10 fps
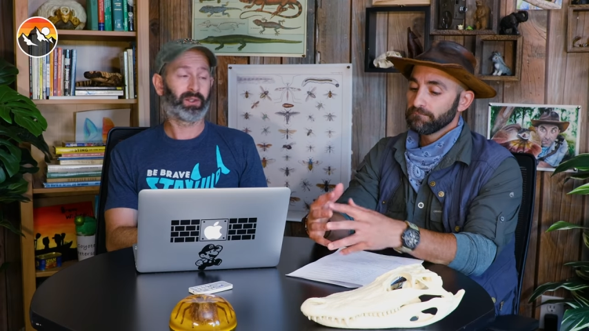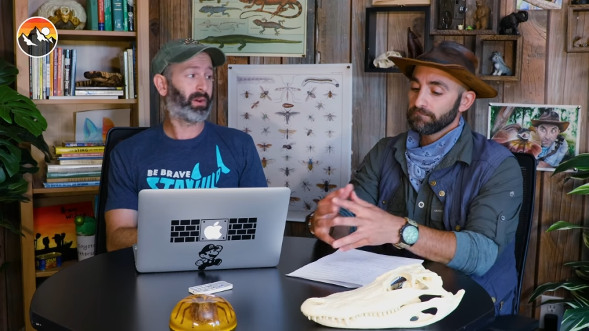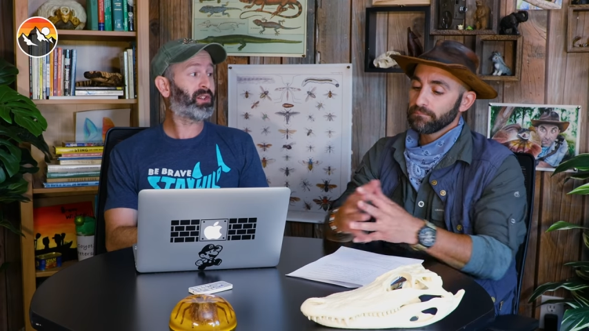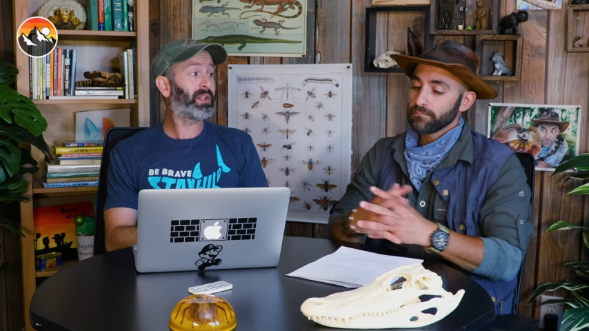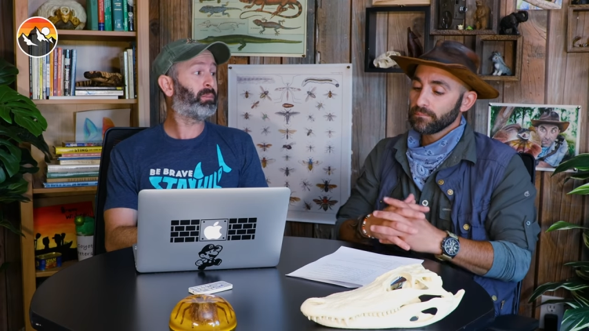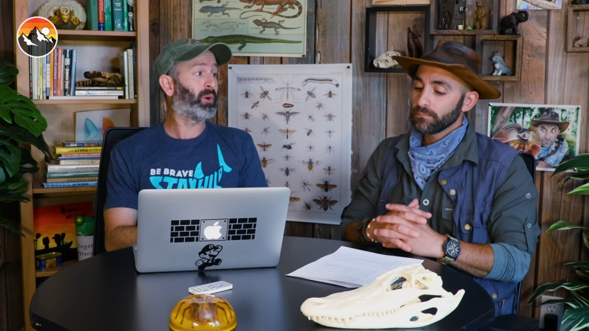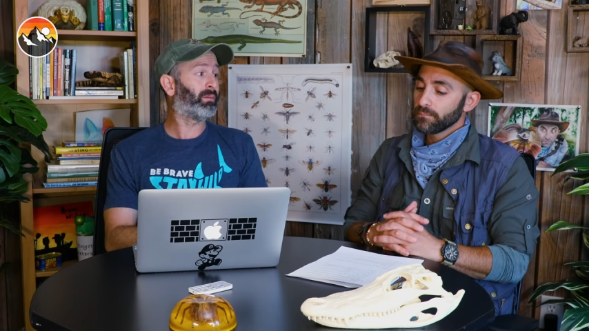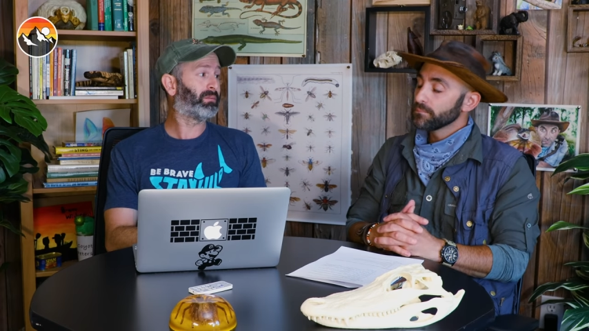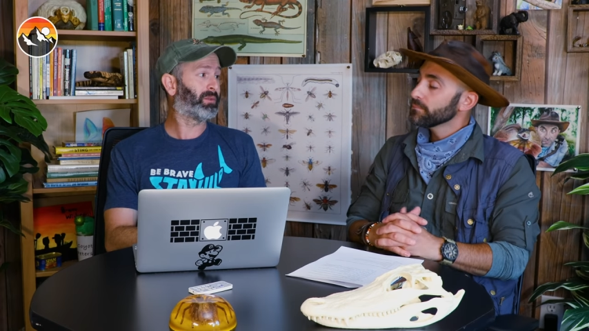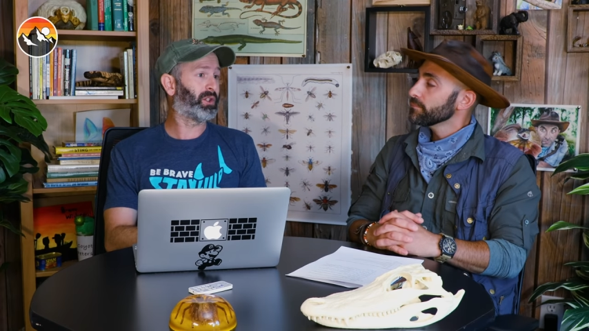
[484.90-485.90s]
Speaker 1: it's very simple.
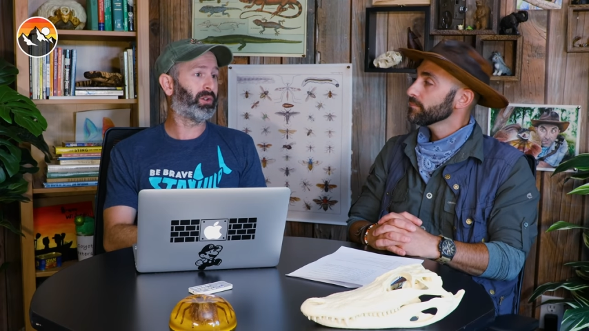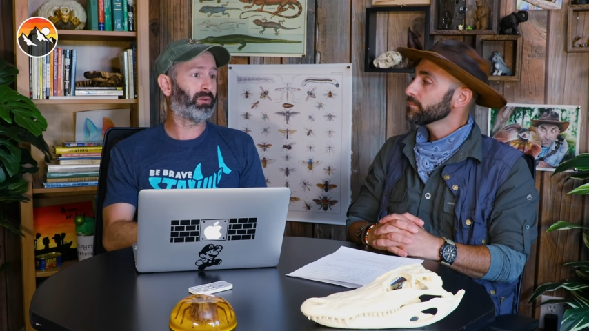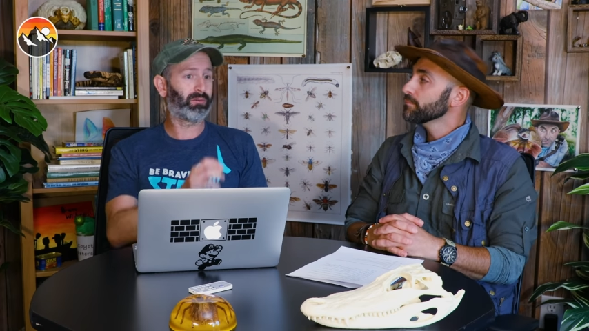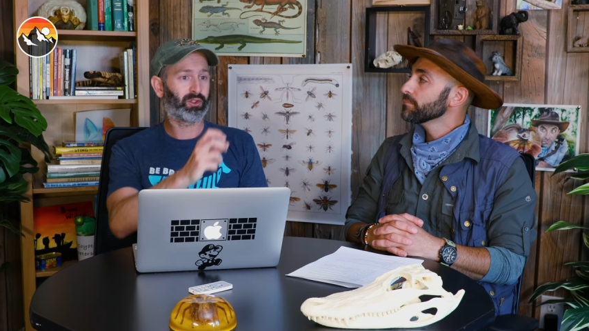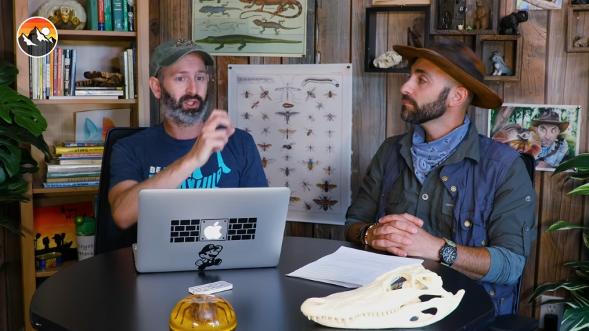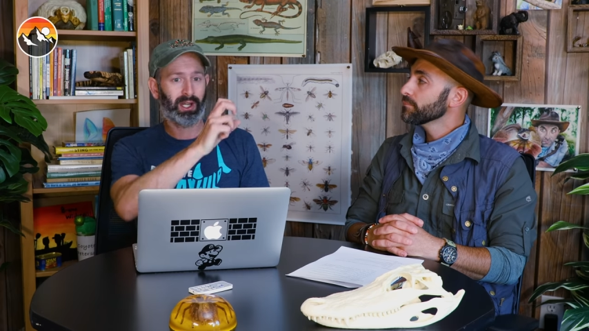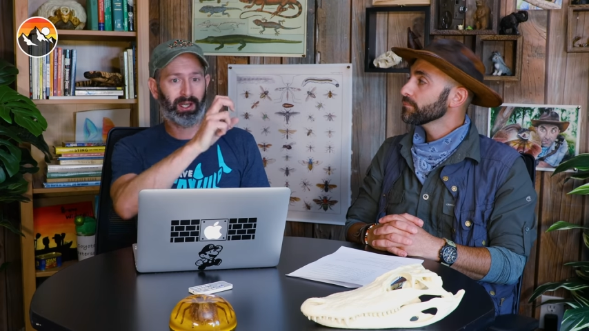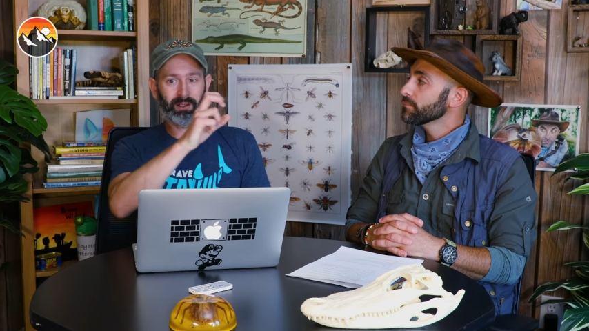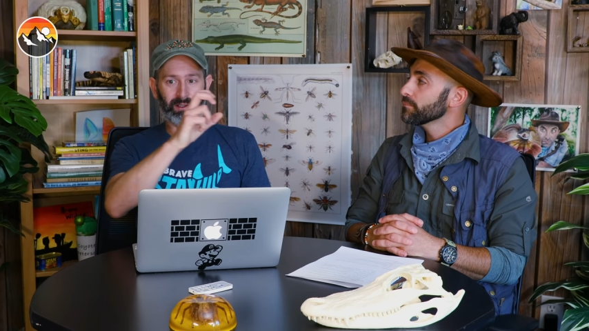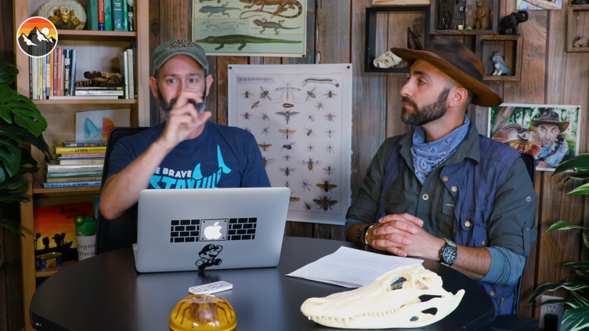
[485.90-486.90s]
You
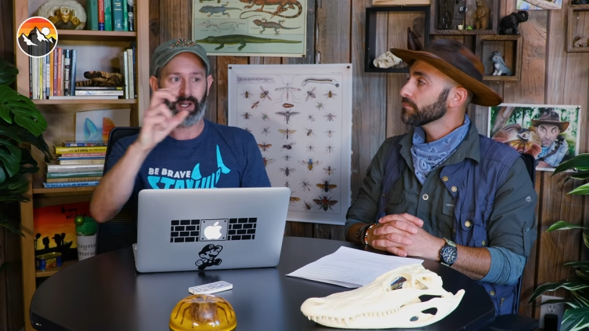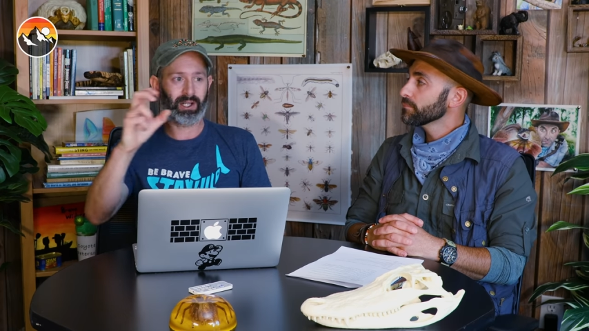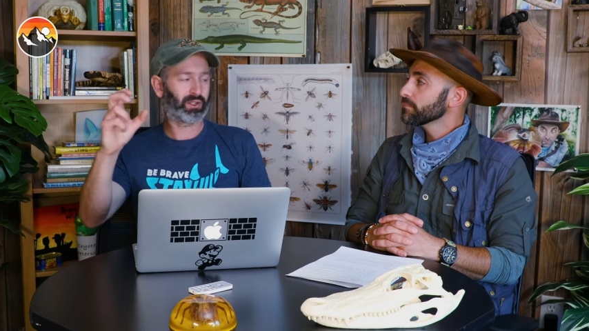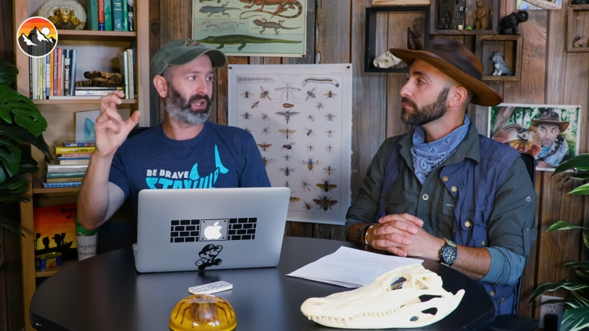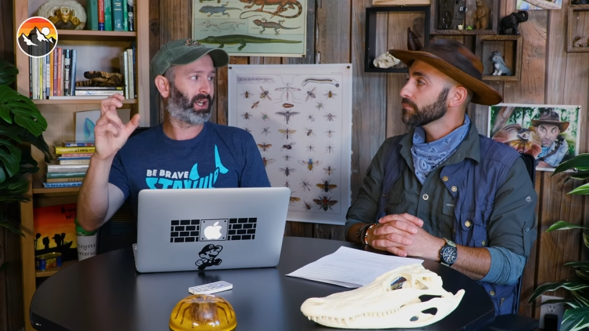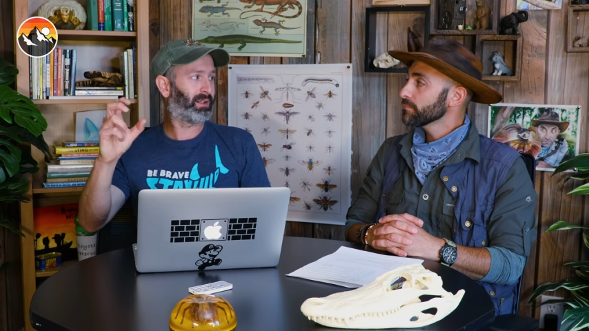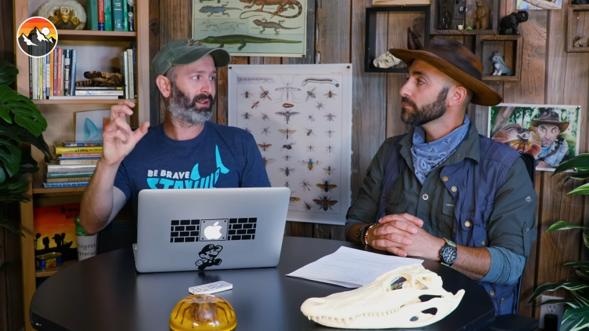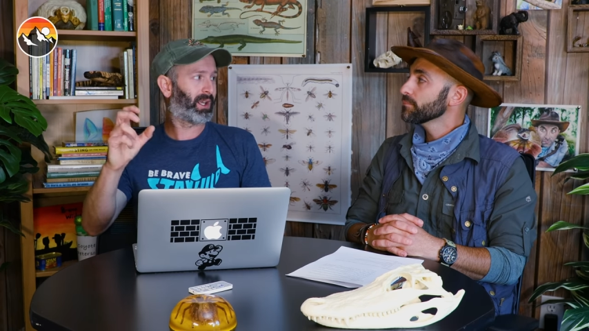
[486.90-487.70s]
shine a flashlight,